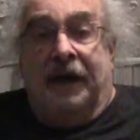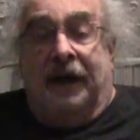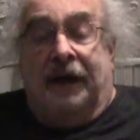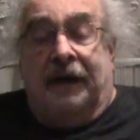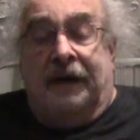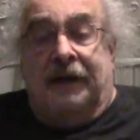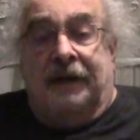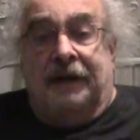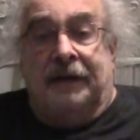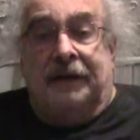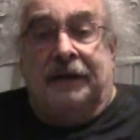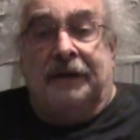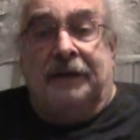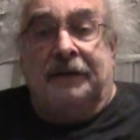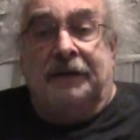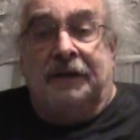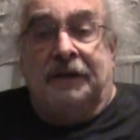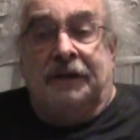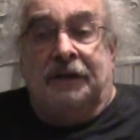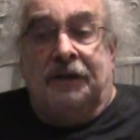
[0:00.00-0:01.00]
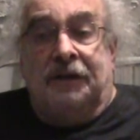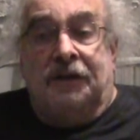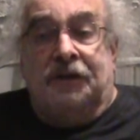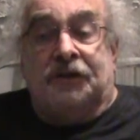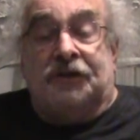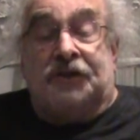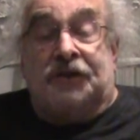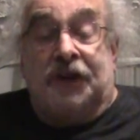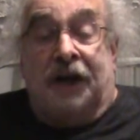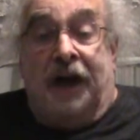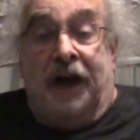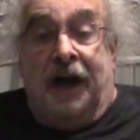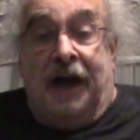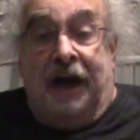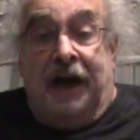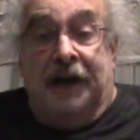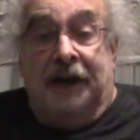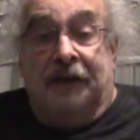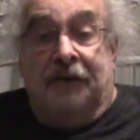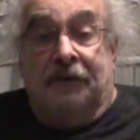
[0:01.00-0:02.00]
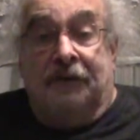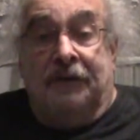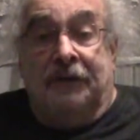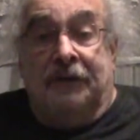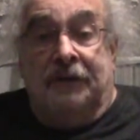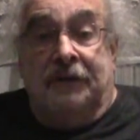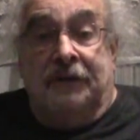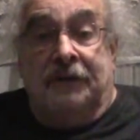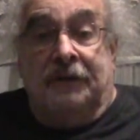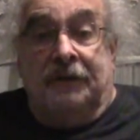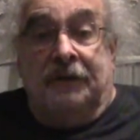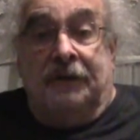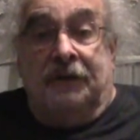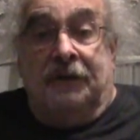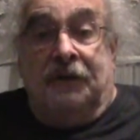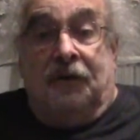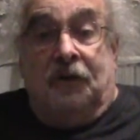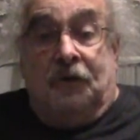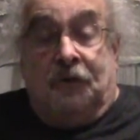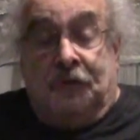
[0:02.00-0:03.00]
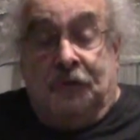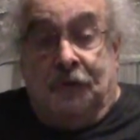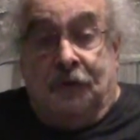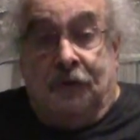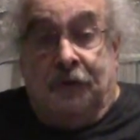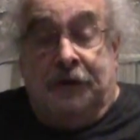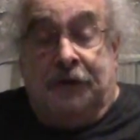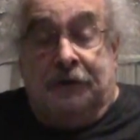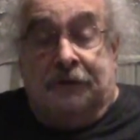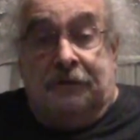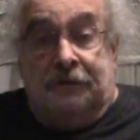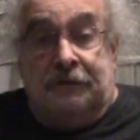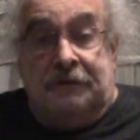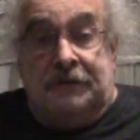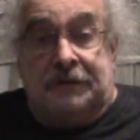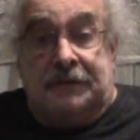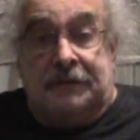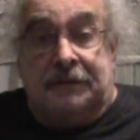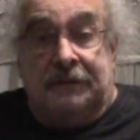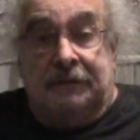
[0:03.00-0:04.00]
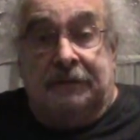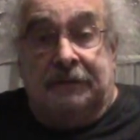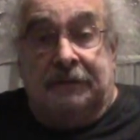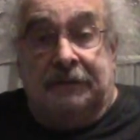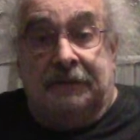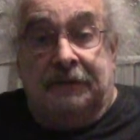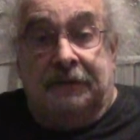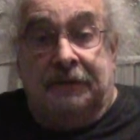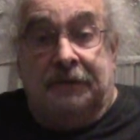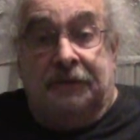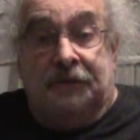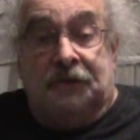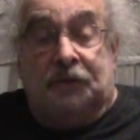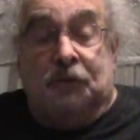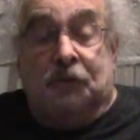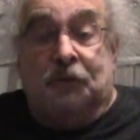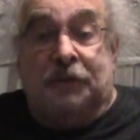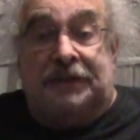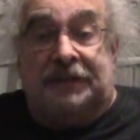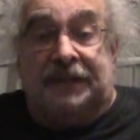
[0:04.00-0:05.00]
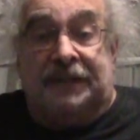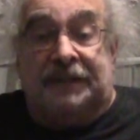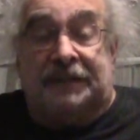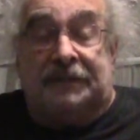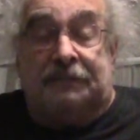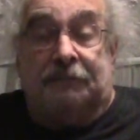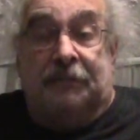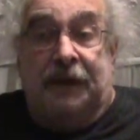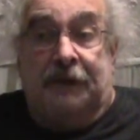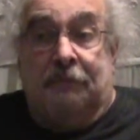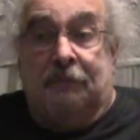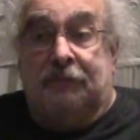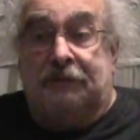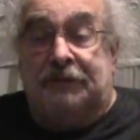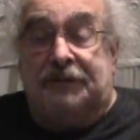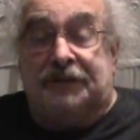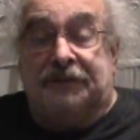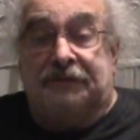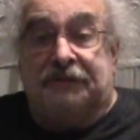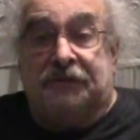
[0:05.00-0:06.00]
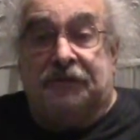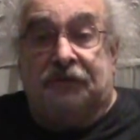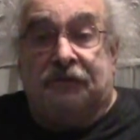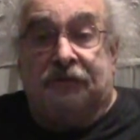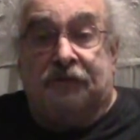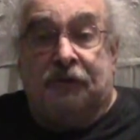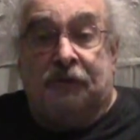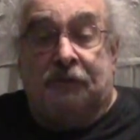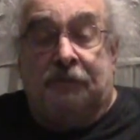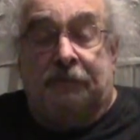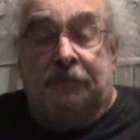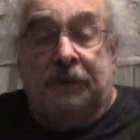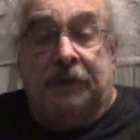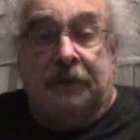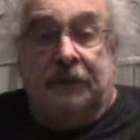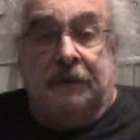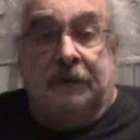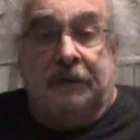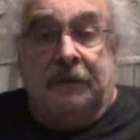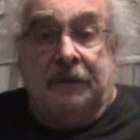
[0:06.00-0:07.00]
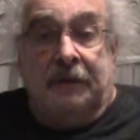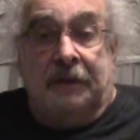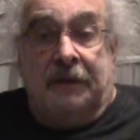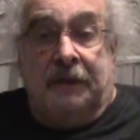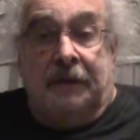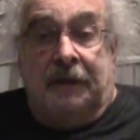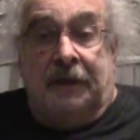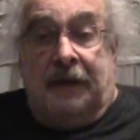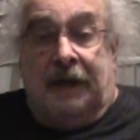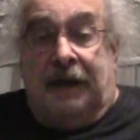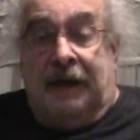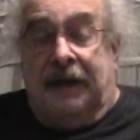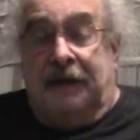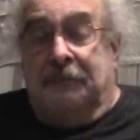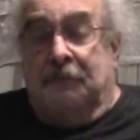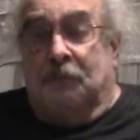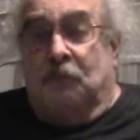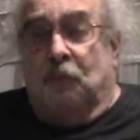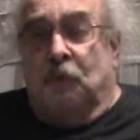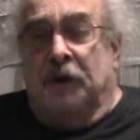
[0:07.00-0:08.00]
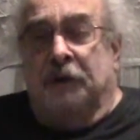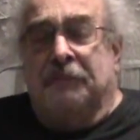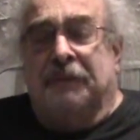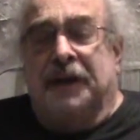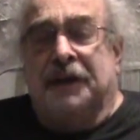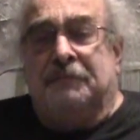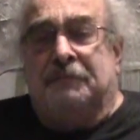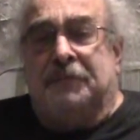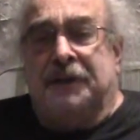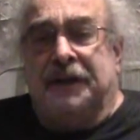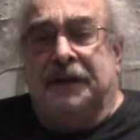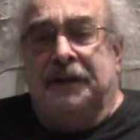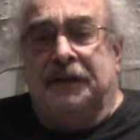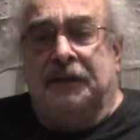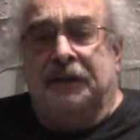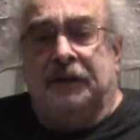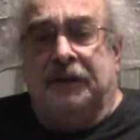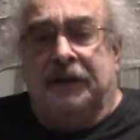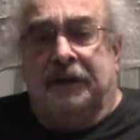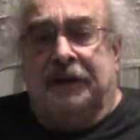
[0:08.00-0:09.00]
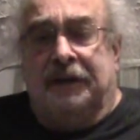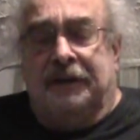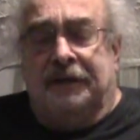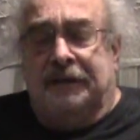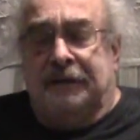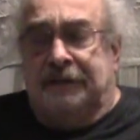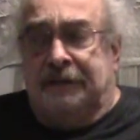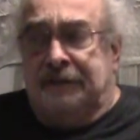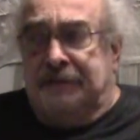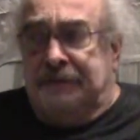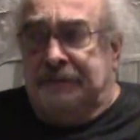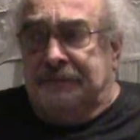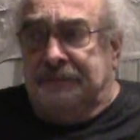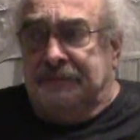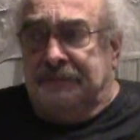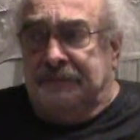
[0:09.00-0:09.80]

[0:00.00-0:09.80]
uh, to hire lawyers to assist members of the group. One might be uh,